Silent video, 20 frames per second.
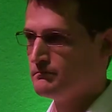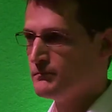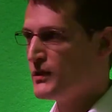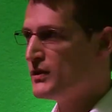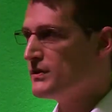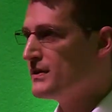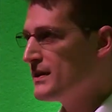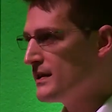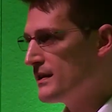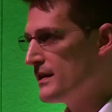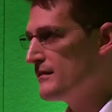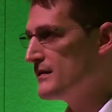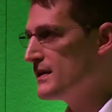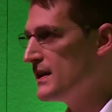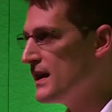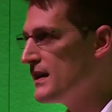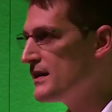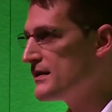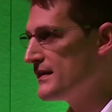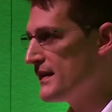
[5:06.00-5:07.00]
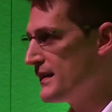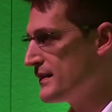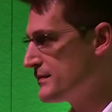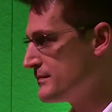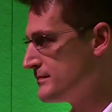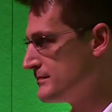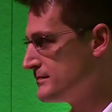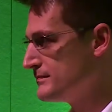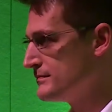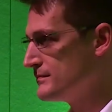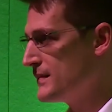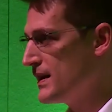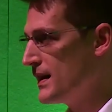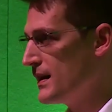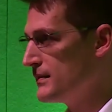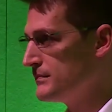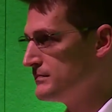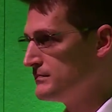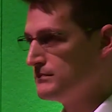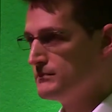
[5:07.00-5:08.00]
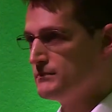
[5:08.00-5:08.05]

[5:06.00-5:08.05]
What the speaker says: You didn't even need it that. Yeah?